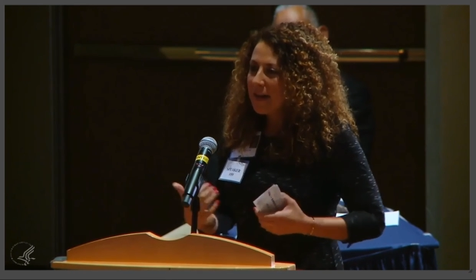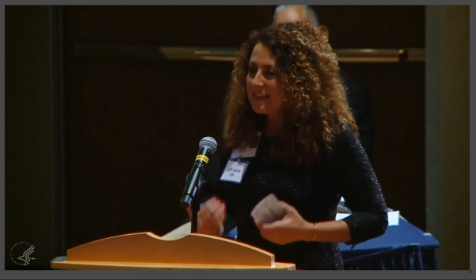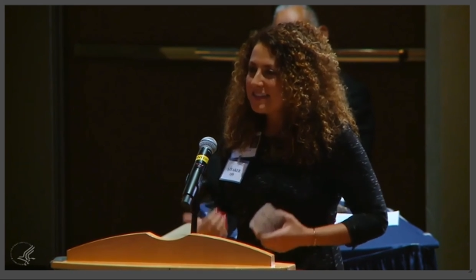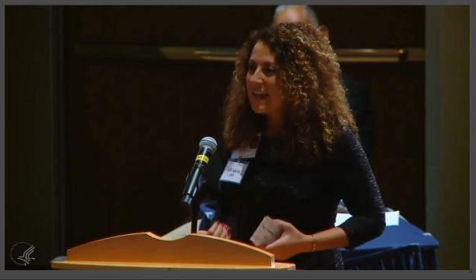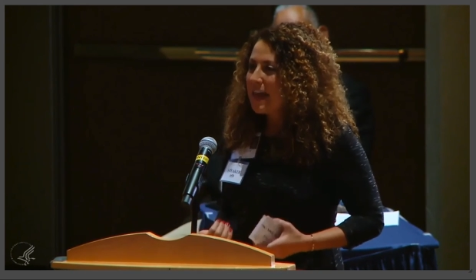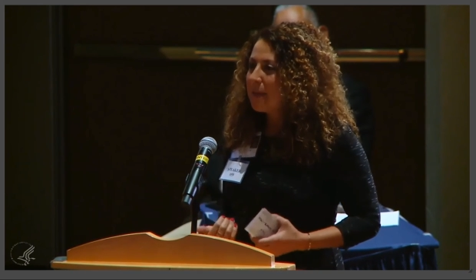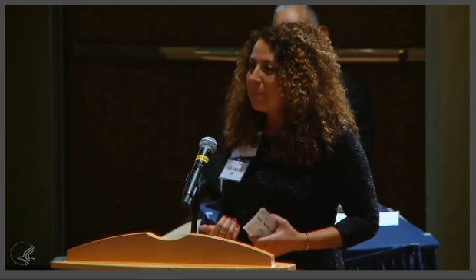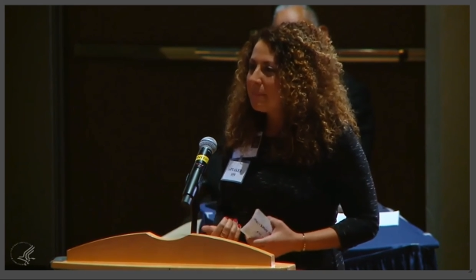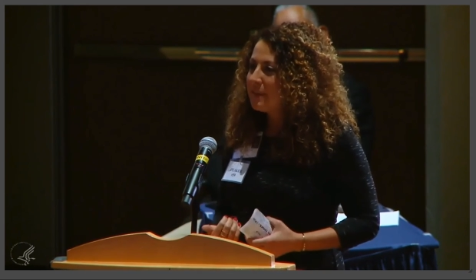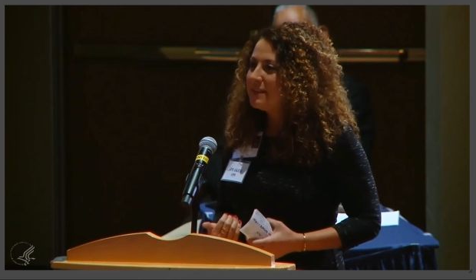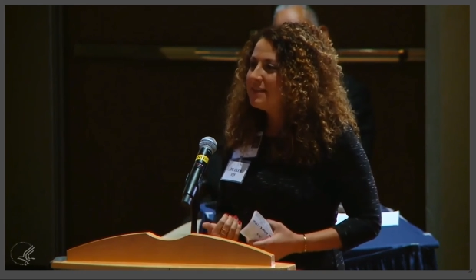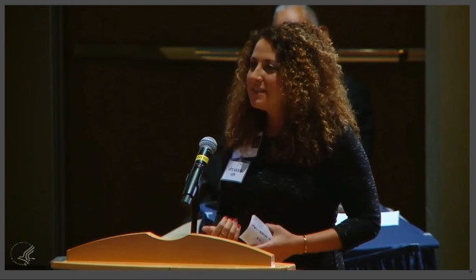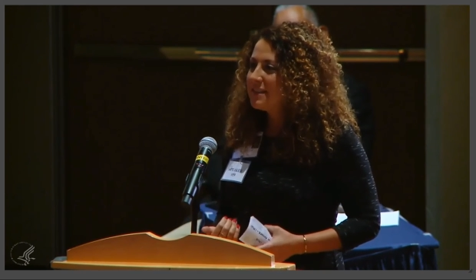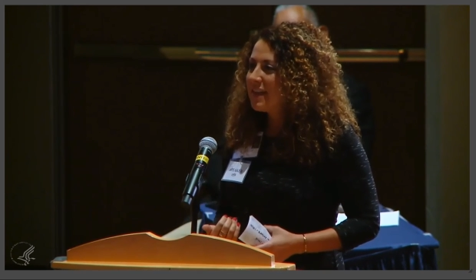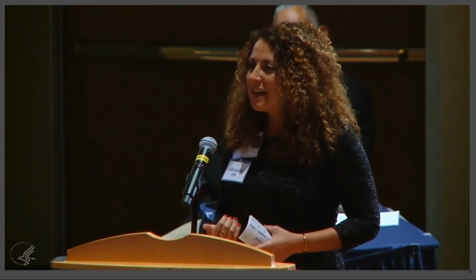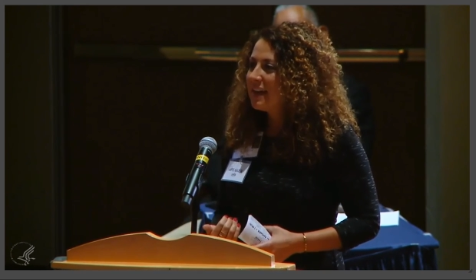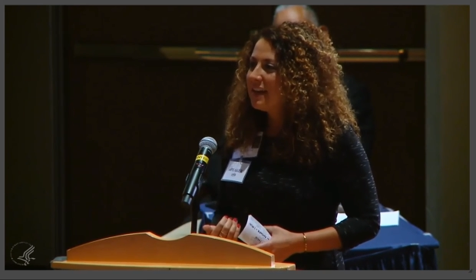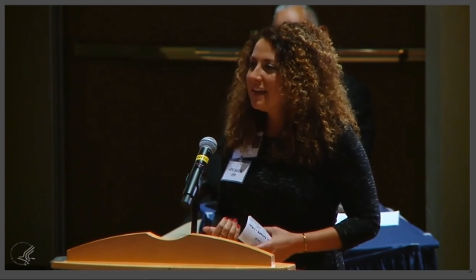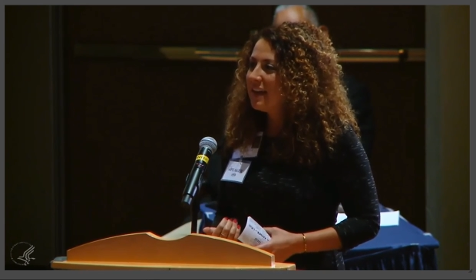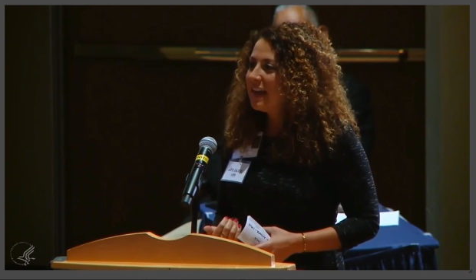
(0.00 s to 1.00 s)
tap into
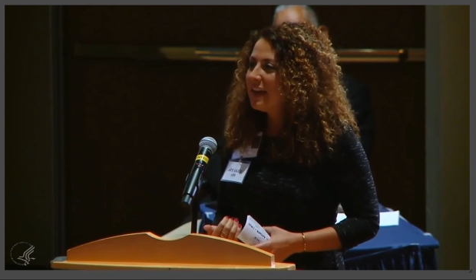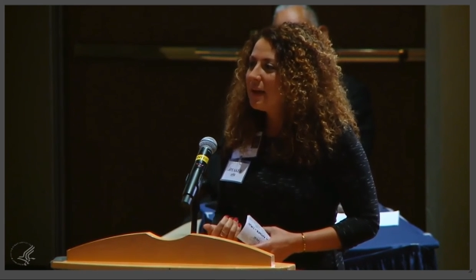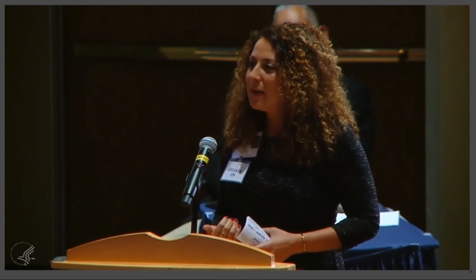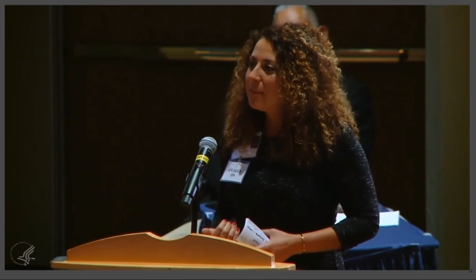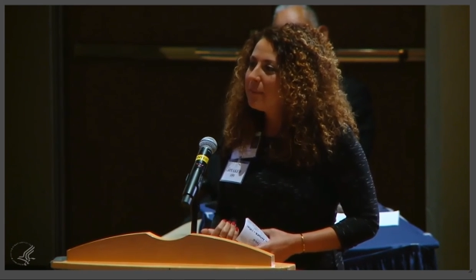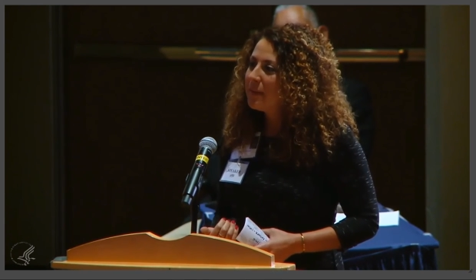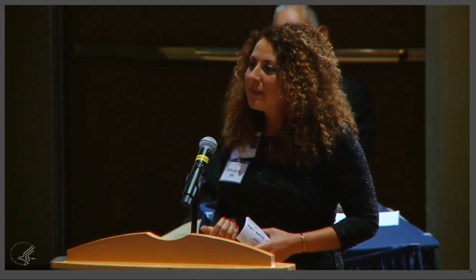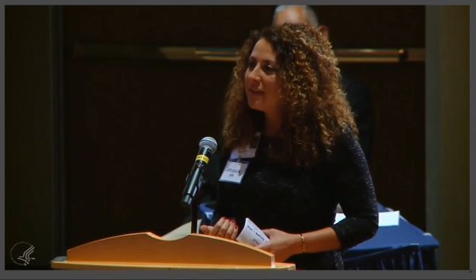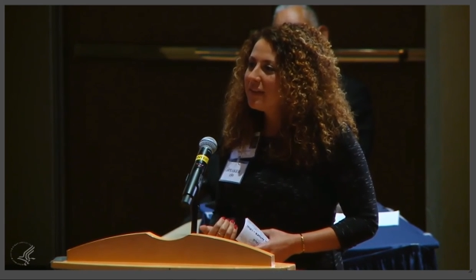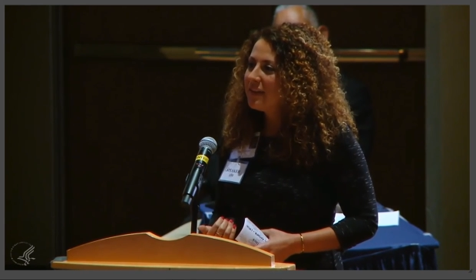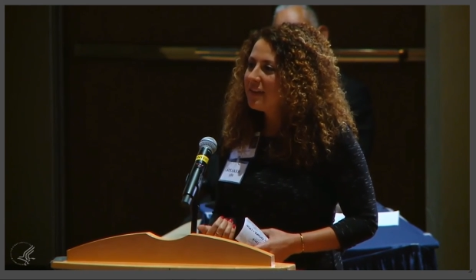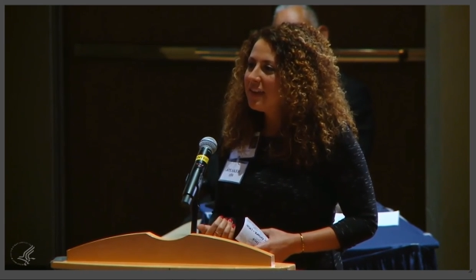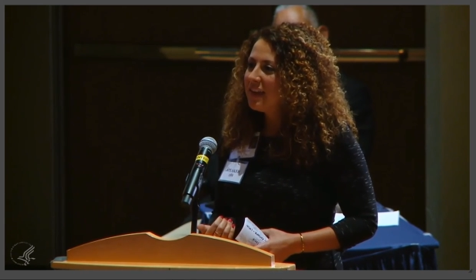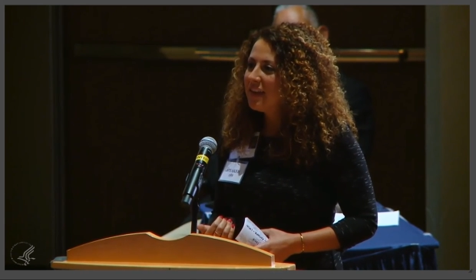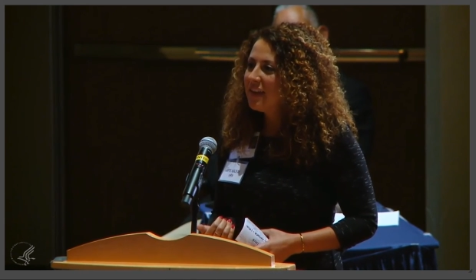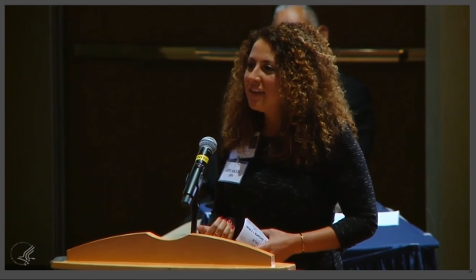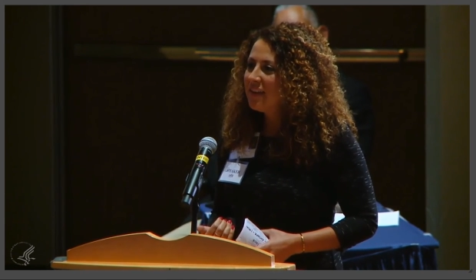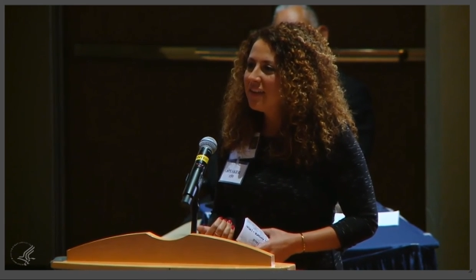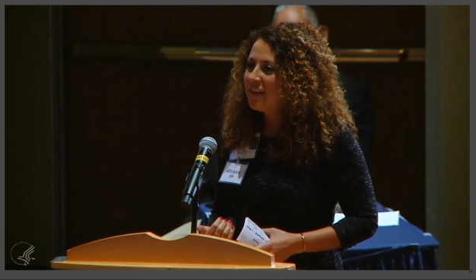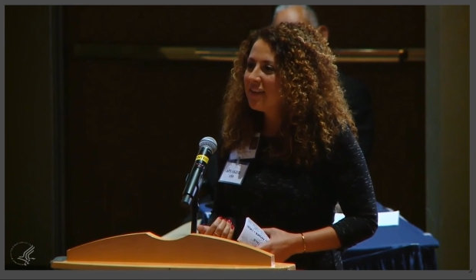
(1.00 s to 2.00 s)
that innate
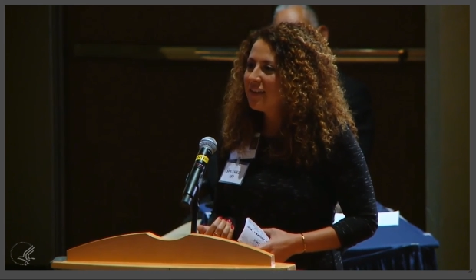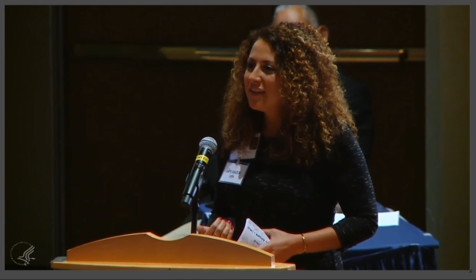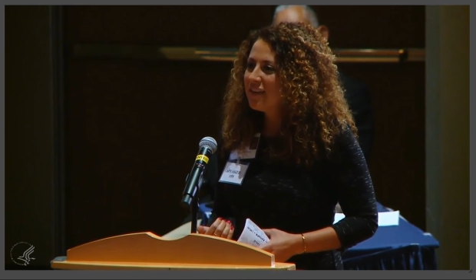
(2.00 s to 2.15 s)
ability,